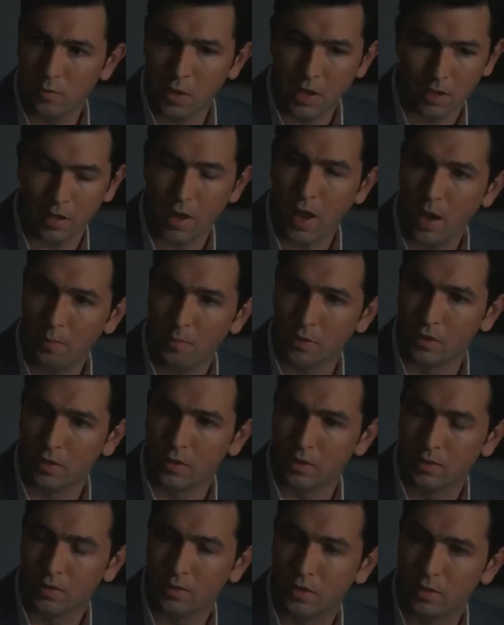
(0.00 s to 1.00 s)
it happen.
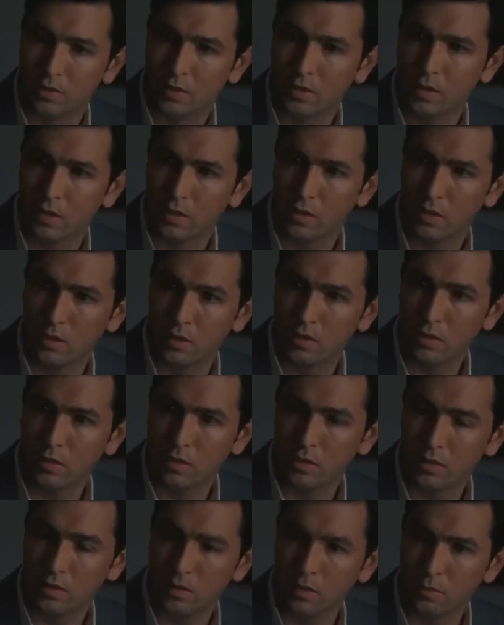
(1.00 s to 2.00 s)

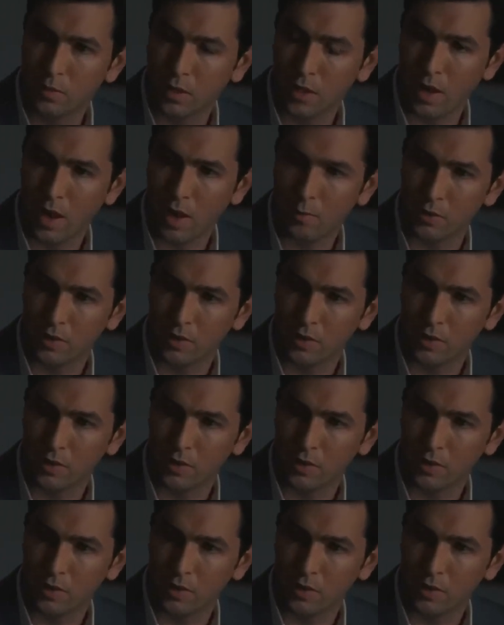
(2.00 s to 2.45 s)
Make it happen,